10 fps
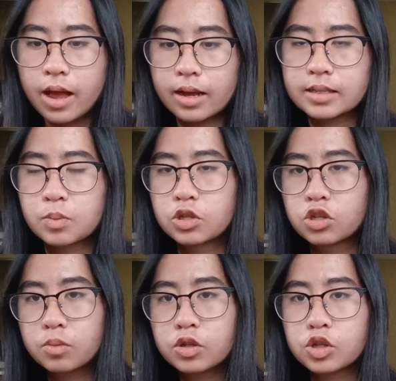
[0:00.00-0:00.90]
has been
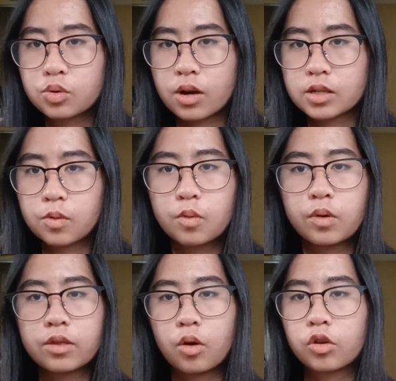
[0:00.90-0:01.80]
super stressful
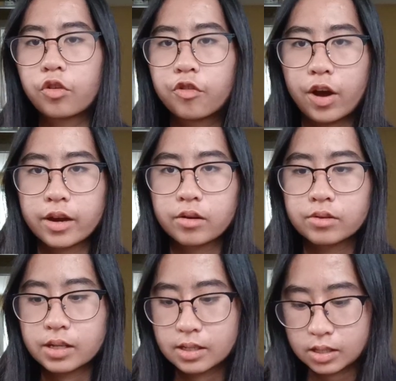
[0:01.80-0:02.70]
with all the
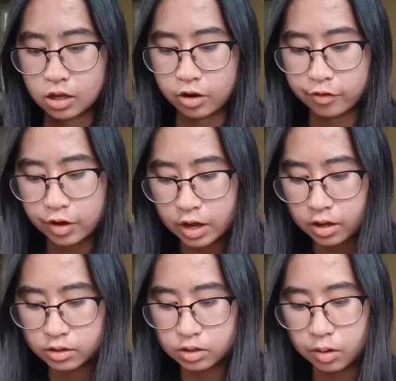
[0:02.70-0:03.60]
finals and stuff.
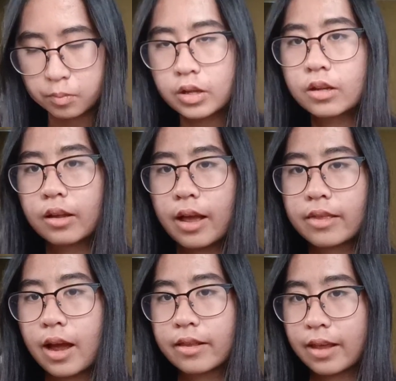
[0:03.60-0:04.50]
So I'm really
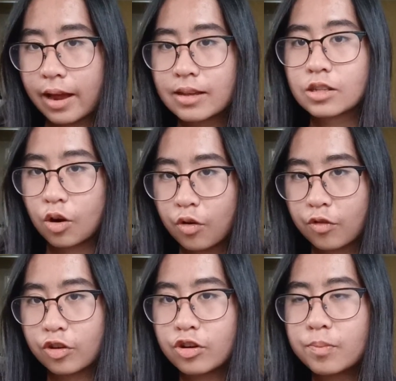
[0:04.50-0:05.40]
glad that that is
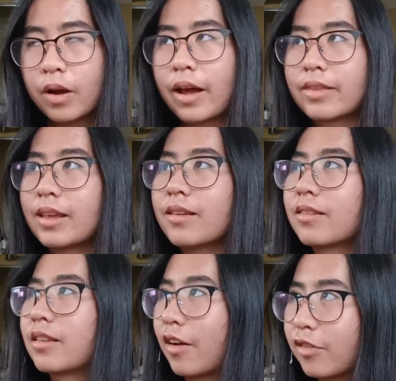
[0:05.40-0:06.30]
over. But I
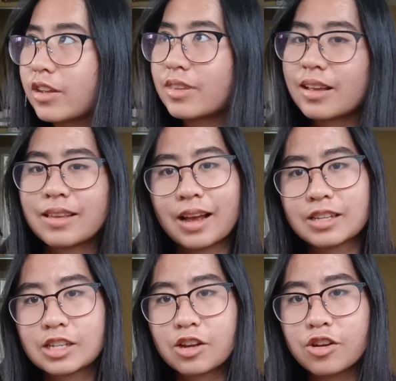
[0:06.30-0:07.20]
think definitely think
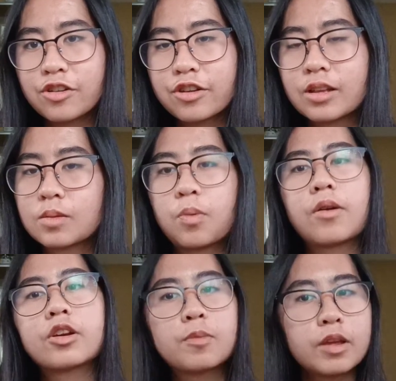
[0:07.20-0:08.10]
next year it's
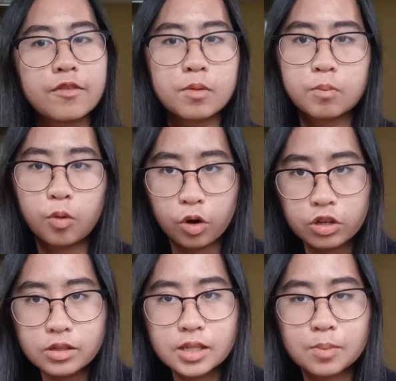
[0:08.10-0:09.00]
probably gonna be even
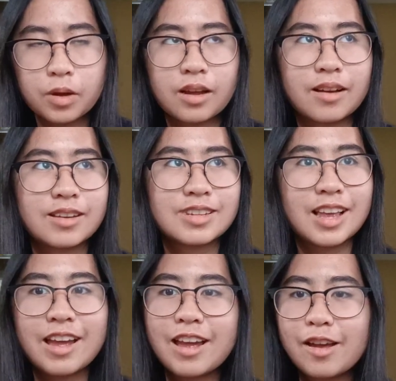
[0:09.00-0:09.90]
worse
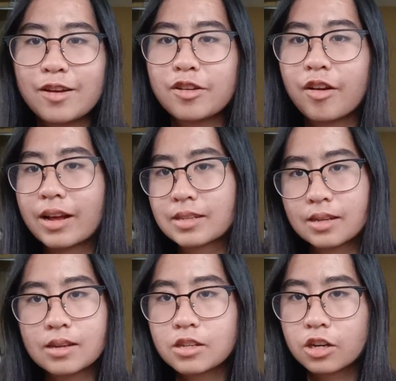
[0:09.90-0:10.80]
because you know
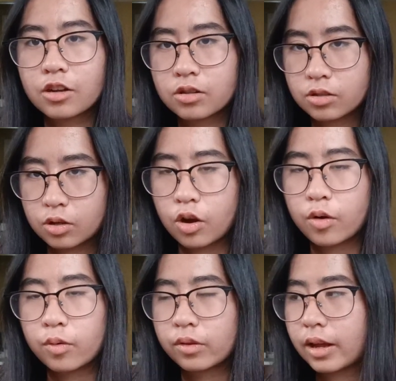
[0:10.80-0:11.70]
as each years
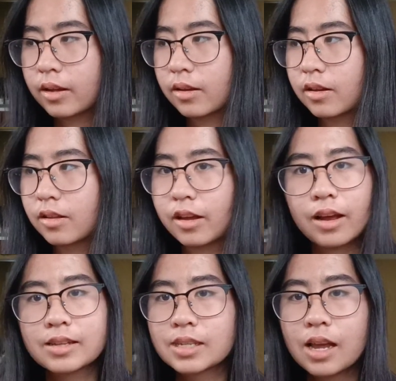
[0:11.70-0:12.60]
go, like
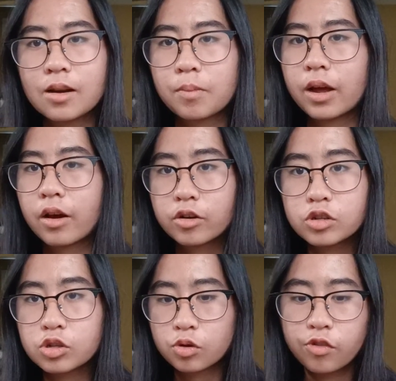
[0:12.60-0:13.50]
like I said in my
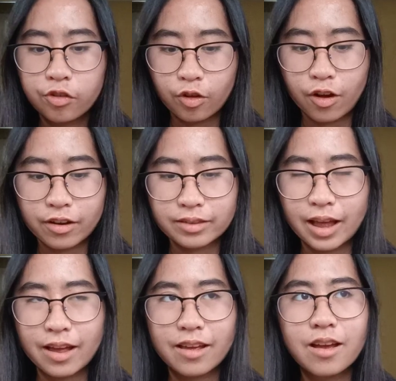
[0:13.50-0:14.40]
other school vlog,
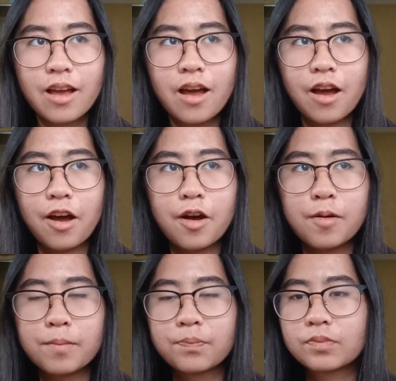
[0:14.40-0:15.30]
that
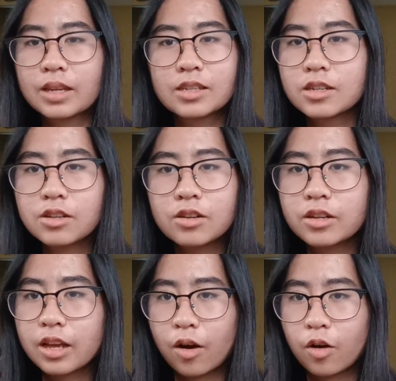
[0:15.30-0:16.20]
um, it's just
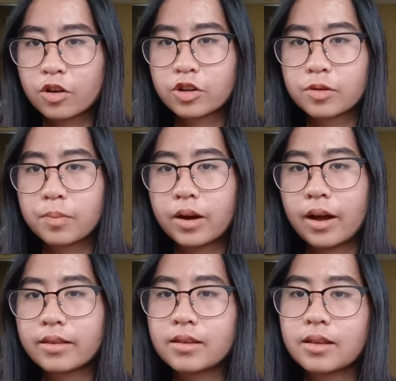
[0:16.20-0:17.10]
gonna get harder.
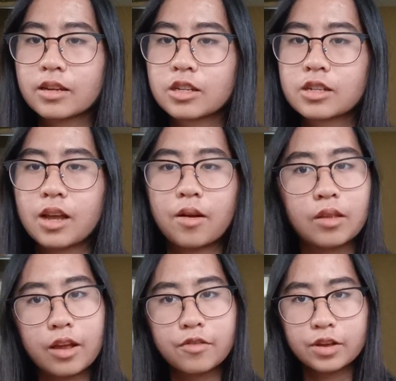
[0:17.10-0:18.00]
But I think that's just how
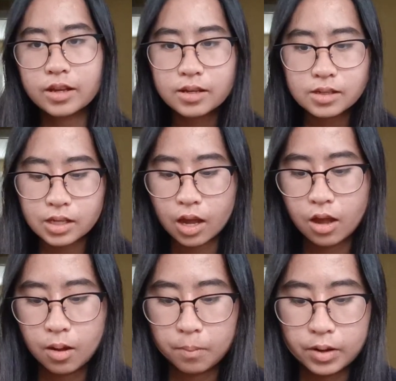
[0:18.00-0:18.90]
life is.
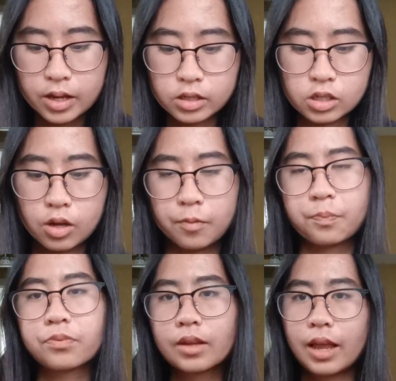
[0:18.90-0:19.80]
But yeah,
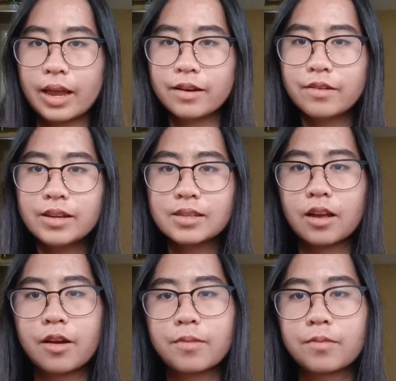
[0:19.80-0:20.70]
so anyways,
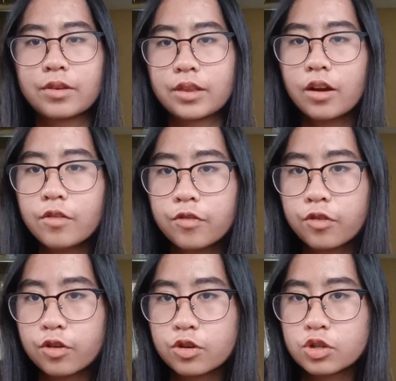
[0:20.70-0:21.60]
um, without
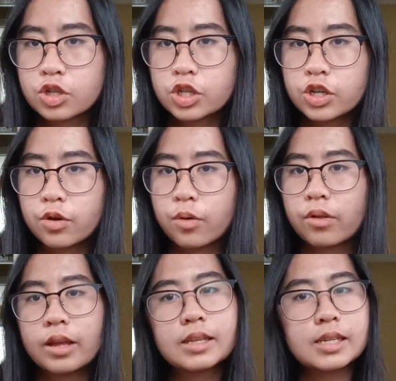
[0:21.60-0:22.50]
further ado,
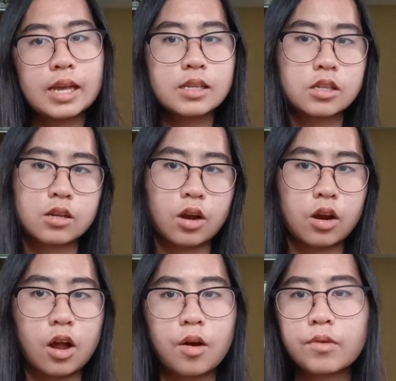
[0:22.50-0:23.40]
let's get
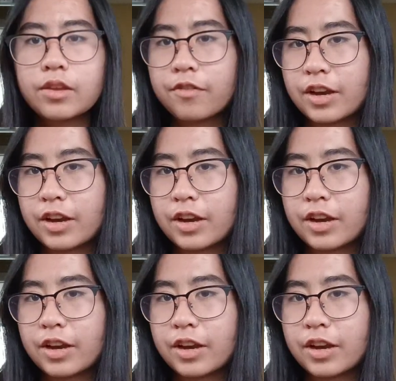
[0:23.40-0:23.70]
started on with the